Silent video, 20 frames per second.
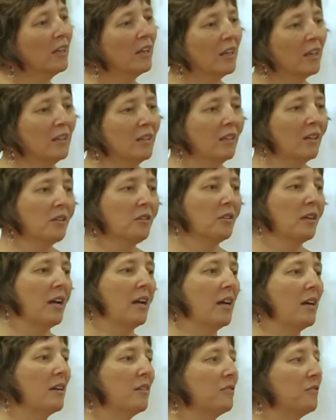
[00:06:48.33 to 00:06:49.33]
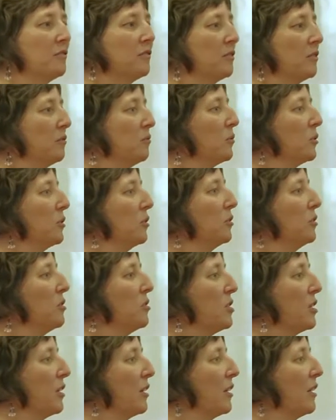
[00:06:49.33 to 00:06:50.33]
and the other half we're
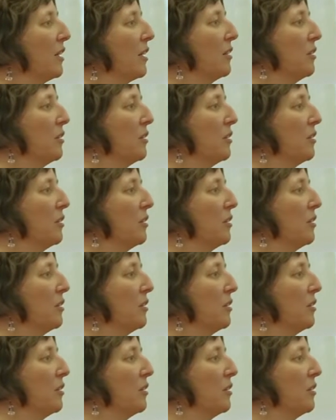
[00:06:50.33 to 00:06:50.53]
losing